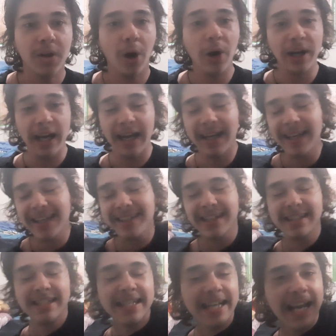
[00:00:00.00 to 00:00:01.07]
Okay,
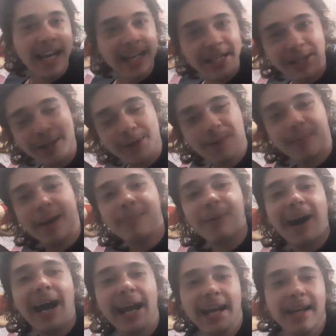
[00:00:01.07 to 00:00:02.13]
that's the end. Bye
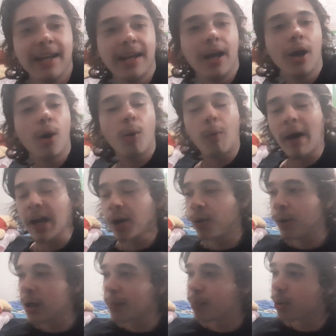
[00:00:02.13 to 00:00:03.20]
bye. Why do I
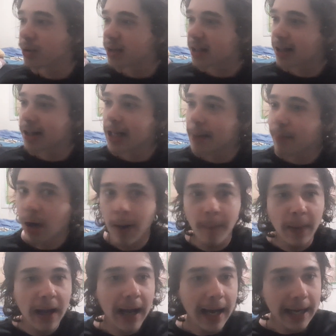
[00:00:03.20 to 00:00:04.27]
want to put the clip
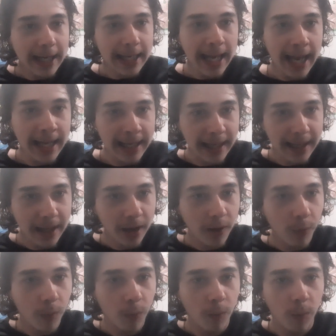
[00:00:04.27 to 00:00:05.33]
up again?
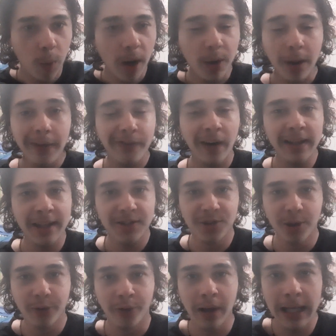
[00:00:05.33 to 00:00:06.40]
Why do I find that so
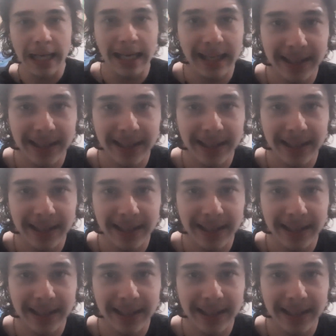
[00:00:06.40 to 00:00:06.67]
funny?